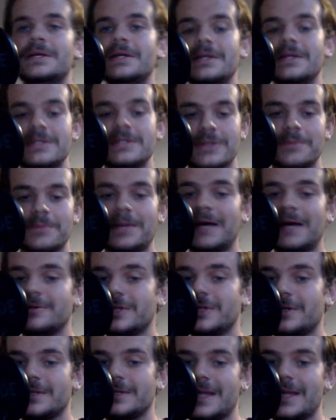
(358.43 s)
So
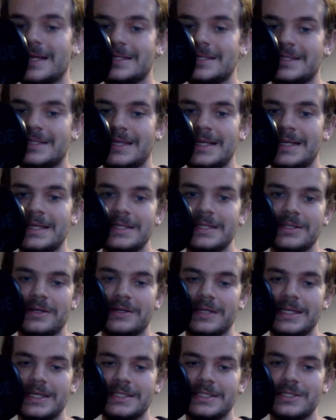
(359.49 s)
Paragon St is
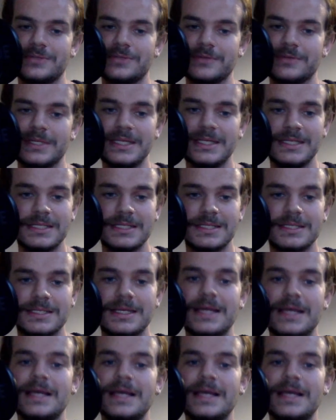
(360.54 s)
our latest release,